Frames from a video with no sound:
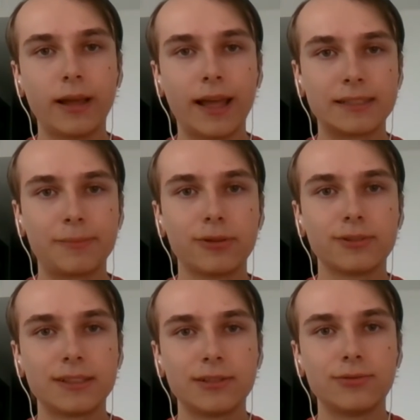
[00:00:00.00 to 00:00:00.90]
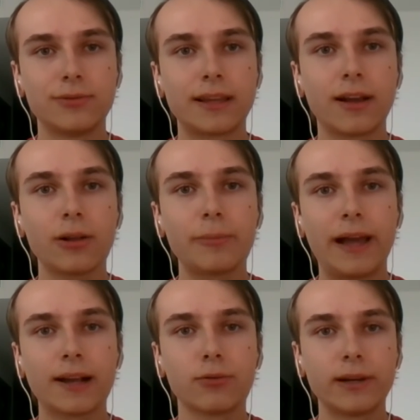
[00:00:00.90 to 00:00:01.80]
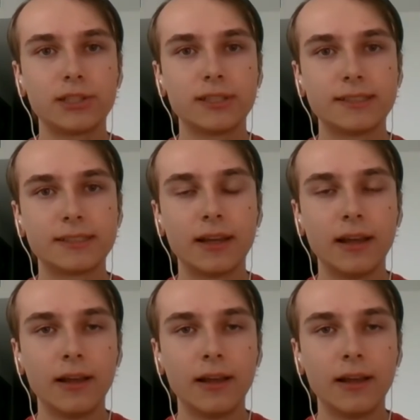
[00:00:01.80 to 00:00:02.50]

as opposed to the callback, which is